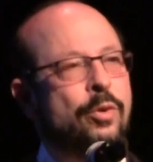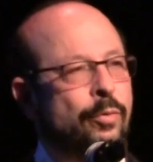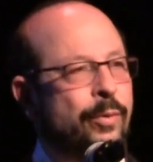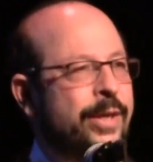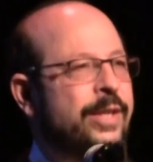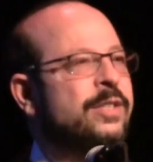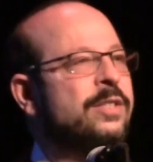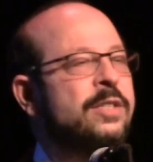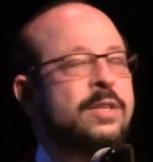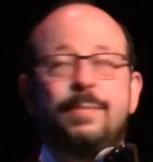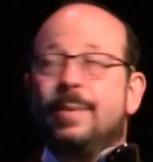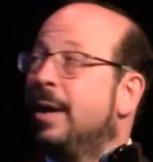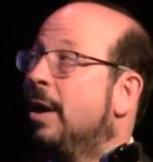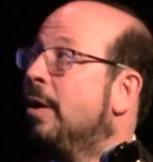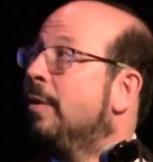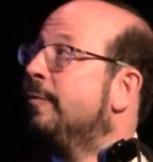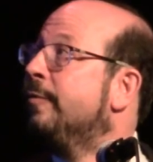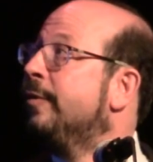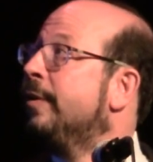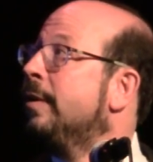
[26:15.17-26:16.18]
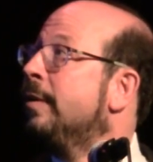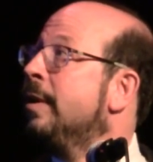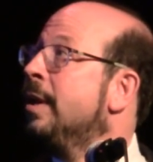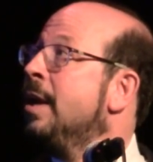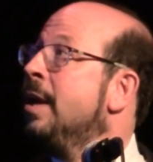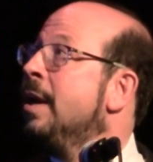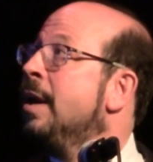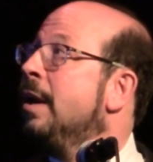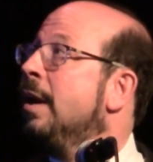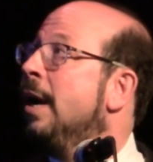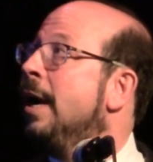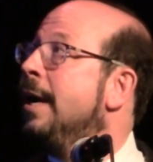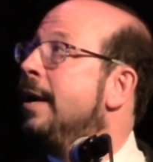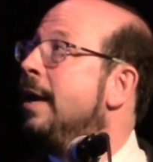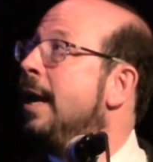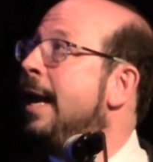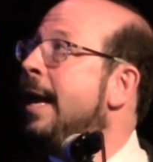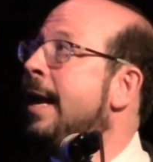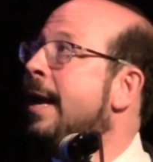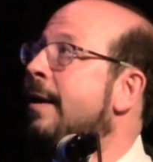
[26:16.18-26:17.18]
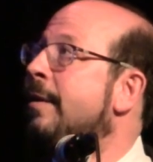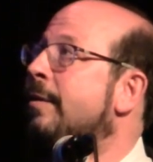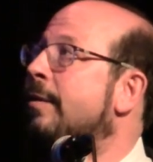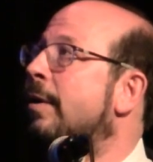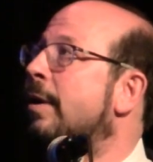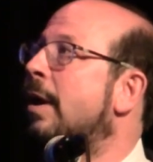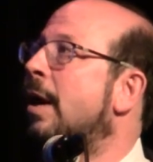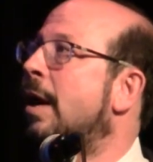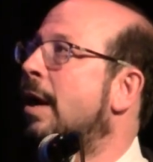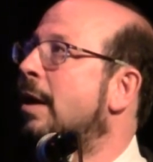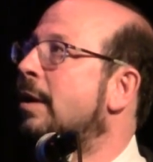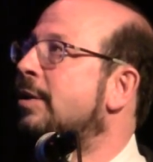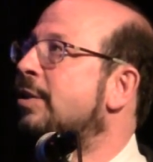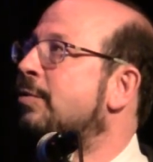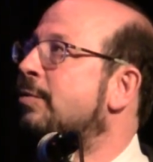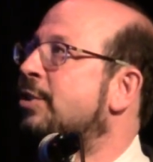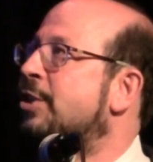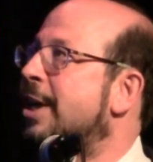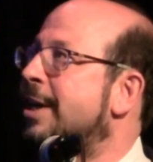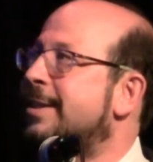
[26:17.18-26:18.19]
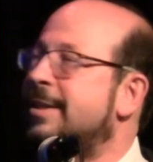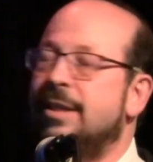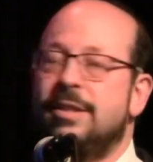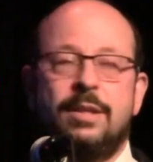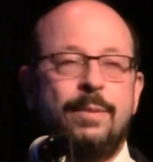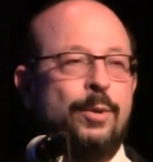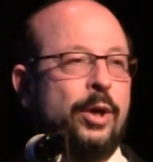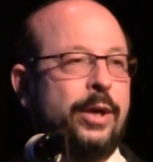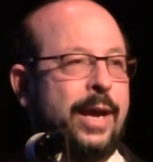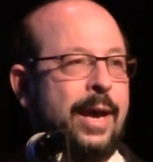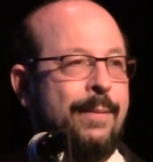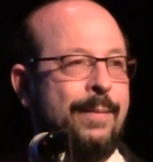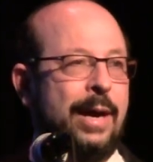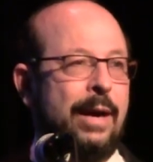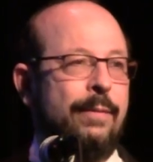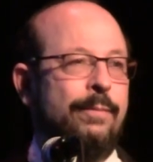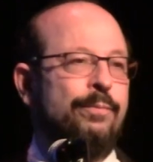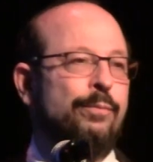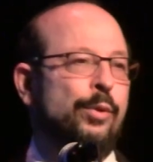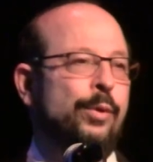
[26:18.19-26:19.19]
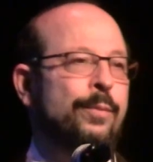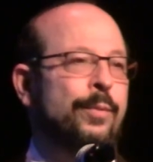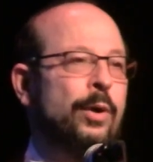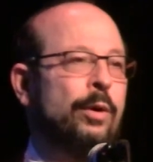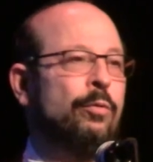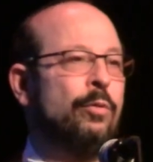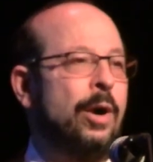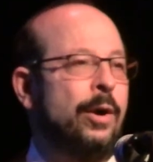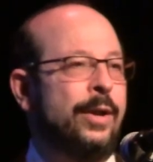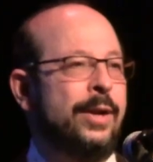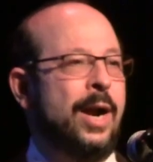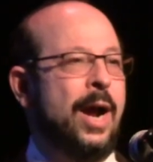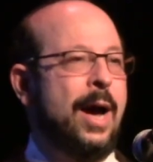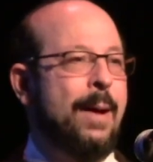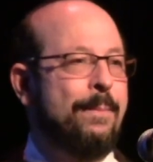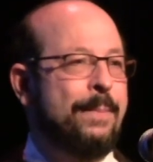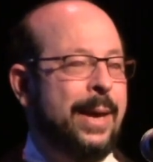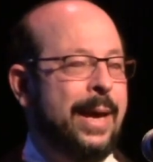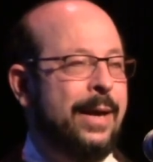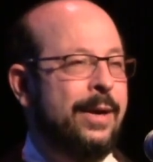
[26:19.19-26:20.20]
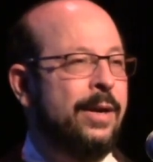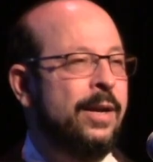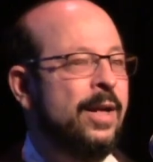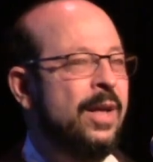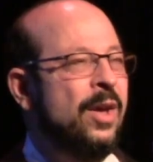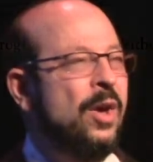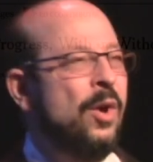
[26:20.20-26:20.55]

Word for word: a reason to be hopeful, right? And uh, just as the book came out, Bloomberg wrote an op-ed